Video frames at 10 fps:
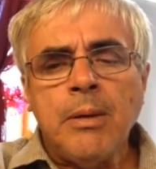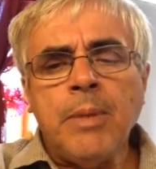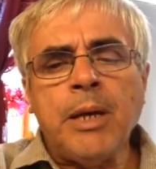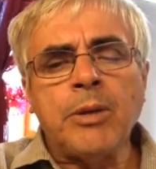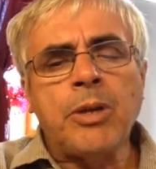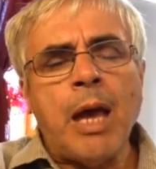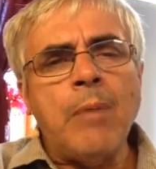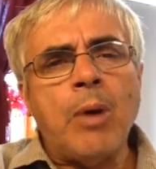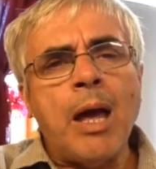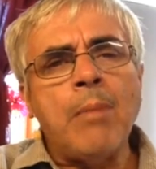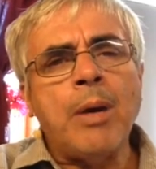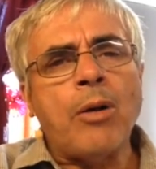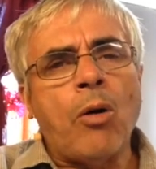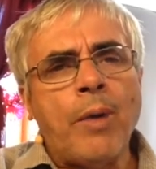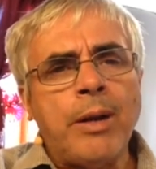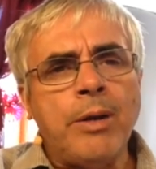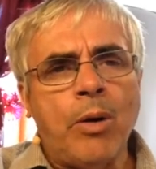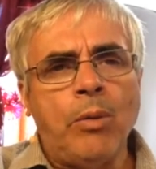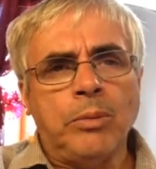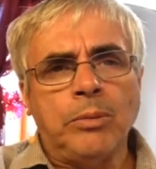Because Abraham had already
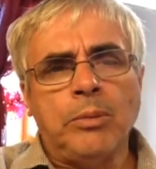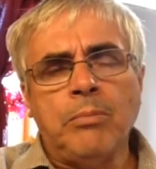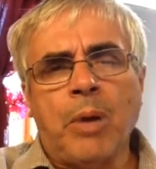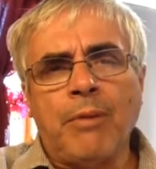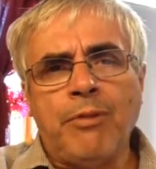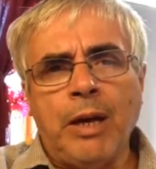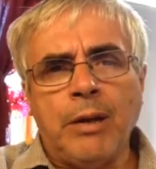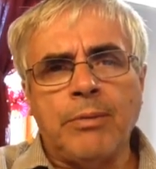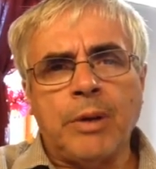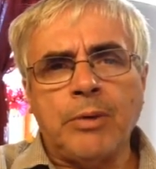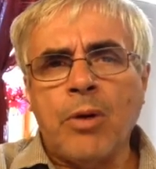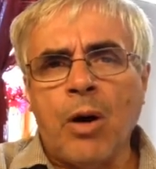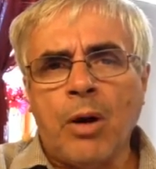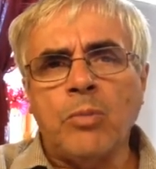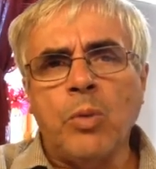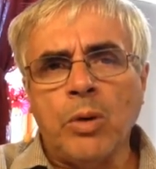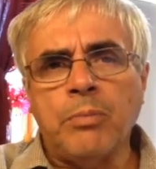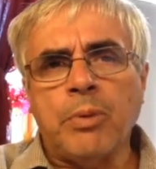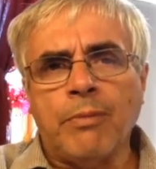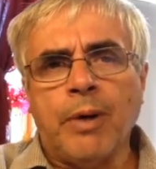known by faith that God would
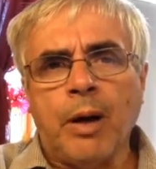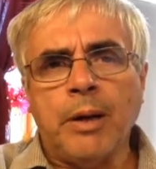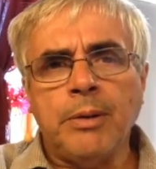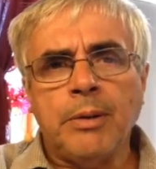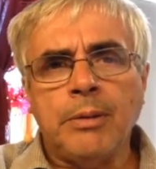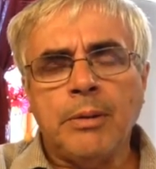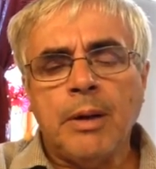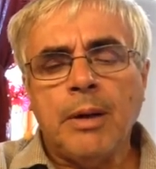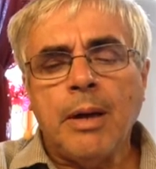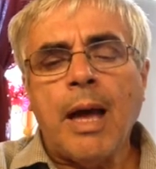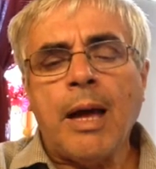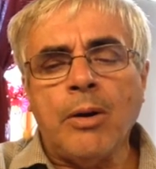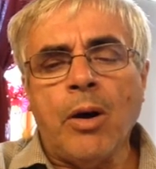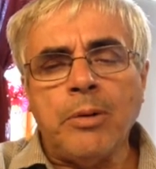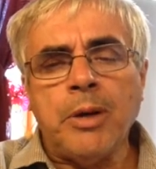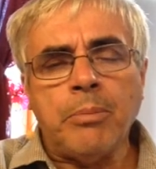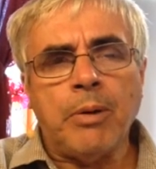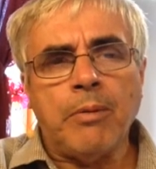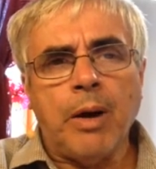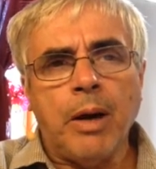provide. And God did
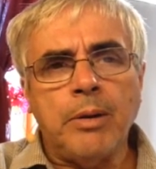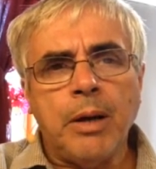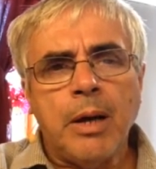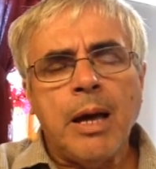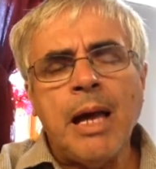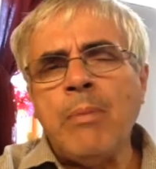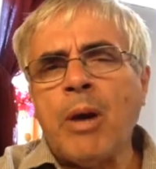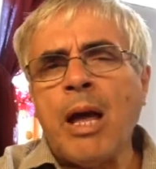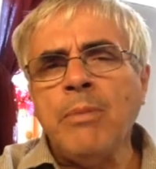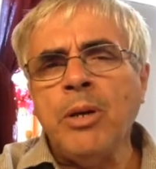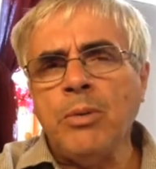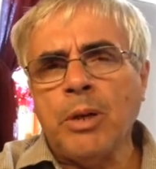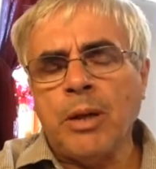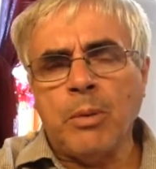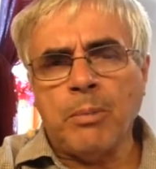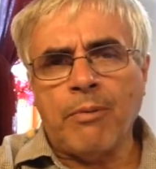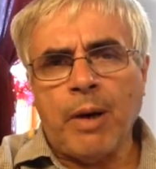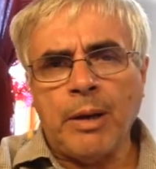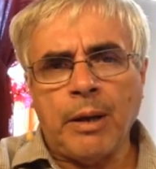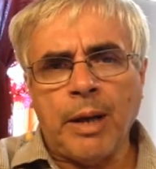provide. Abraham knew that he would
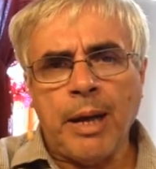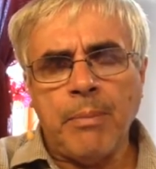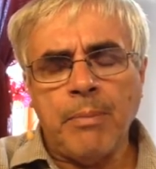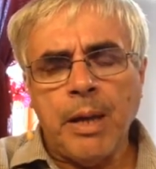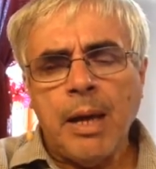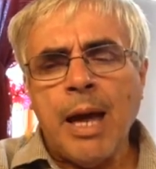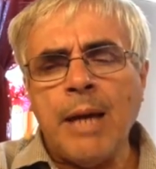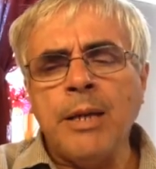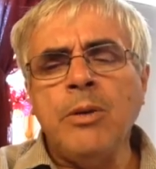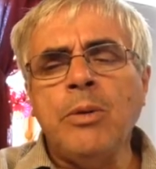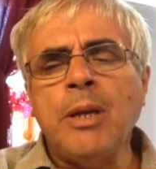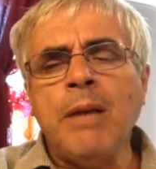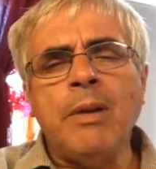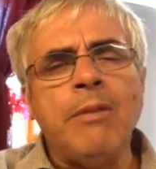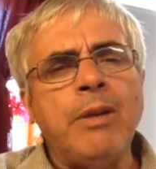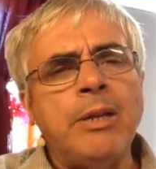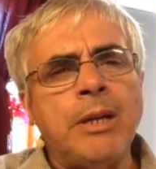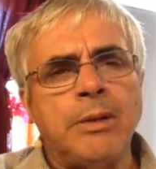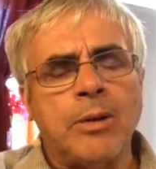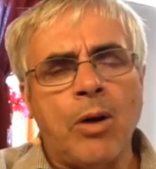provide a lamb, and he knew that even if he
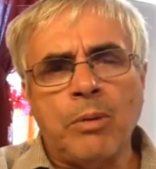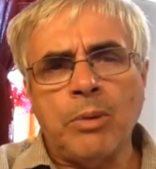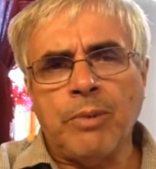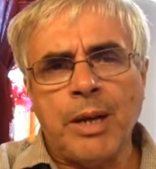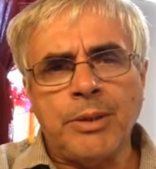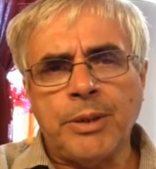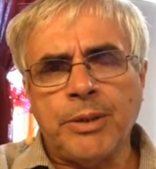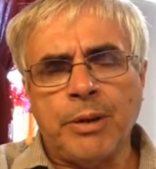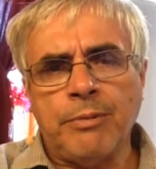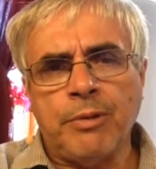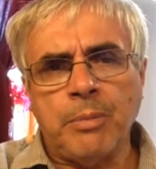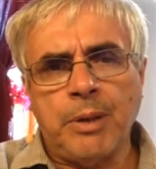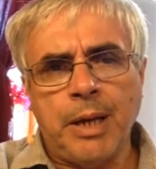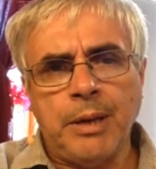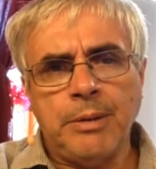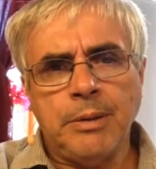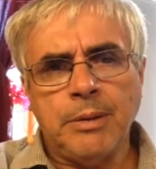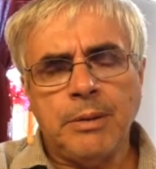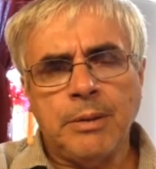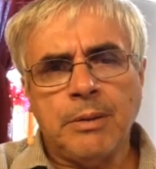didn't, God would raise his son from the dead,
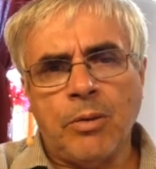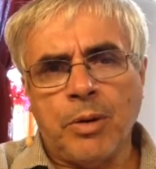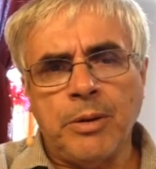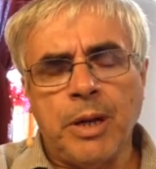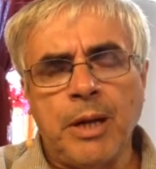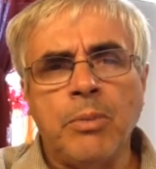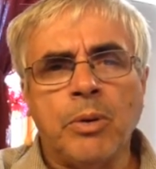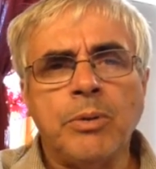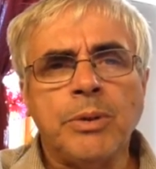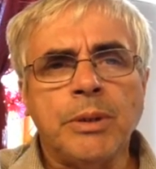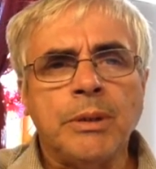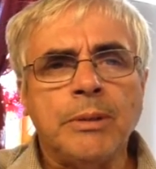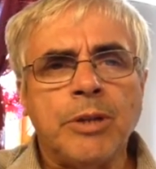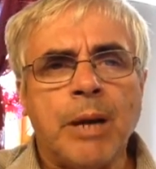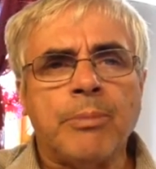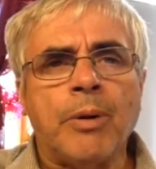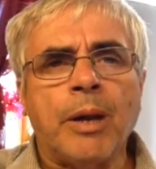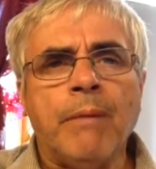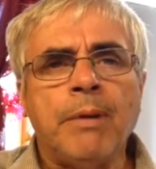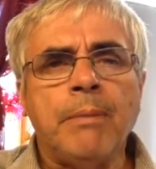according to Hebrews chapter
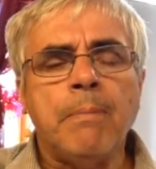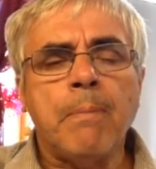11.